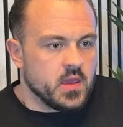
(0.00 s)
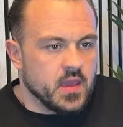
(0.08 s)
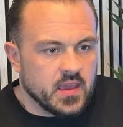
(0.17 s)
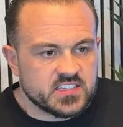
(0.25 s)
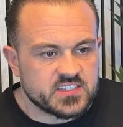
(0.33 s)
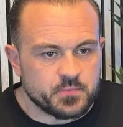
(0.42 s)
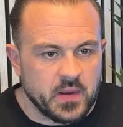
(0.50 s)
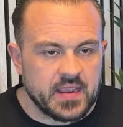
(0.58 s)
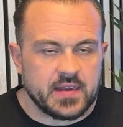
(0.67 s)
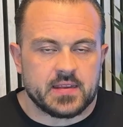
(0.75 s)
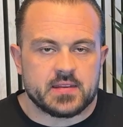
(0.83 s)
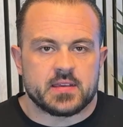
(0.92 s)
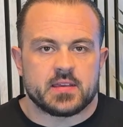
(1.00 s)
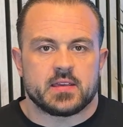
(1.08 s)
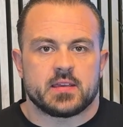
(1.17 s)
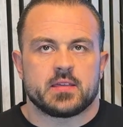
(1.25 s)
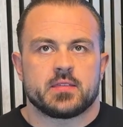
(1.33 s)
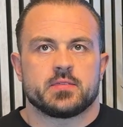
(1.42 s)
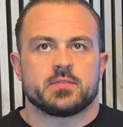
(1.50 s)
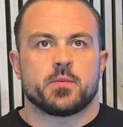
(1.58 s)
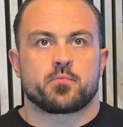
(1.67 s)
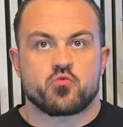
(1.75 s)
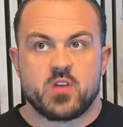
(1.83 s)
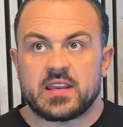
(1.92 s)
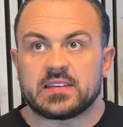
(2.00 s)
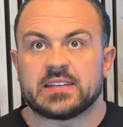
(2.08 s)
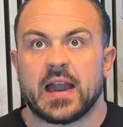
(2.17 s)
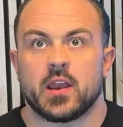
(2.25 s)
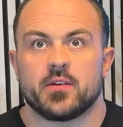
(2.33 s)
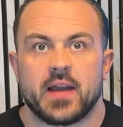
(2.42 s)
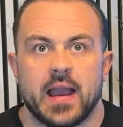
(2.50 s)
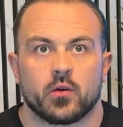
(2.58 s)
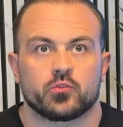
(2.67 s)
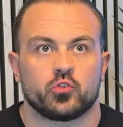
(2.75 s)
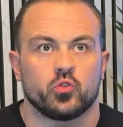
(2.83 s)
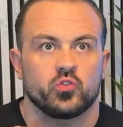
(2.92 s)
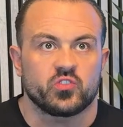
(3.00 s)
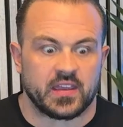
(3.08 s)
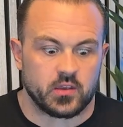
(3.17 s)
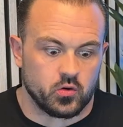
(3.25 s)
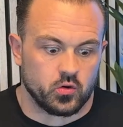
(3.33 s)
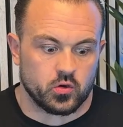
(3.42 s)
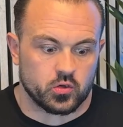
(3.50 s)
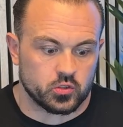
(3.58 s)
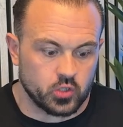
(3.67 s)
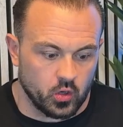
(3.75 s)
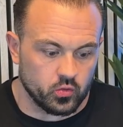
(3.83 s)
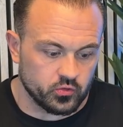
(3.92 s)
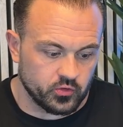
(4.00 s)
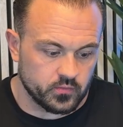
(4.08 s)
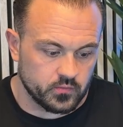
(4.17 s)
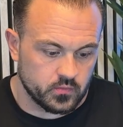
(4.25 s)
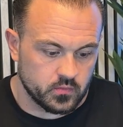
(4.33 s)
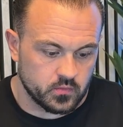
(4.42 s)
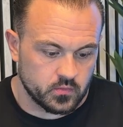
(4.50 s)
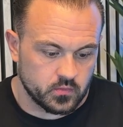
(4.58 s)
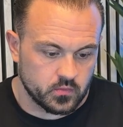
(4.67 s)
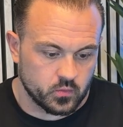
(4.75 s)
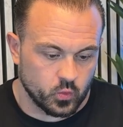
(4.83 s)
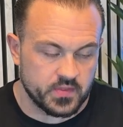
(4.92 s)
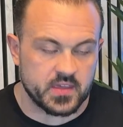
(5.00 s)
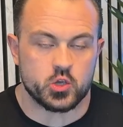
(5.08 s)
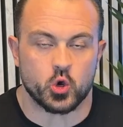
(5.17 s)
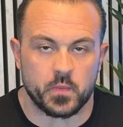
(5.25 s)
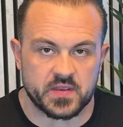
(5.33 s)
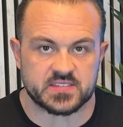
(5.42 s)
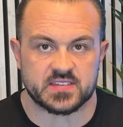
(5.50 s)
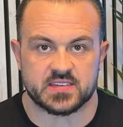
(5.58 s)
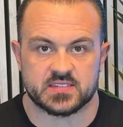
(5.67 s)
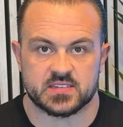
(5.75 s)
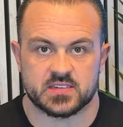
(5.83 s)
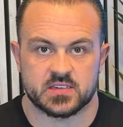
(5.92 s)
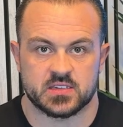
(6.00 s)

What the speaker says: explaining the breakdown of how to set your goals within your business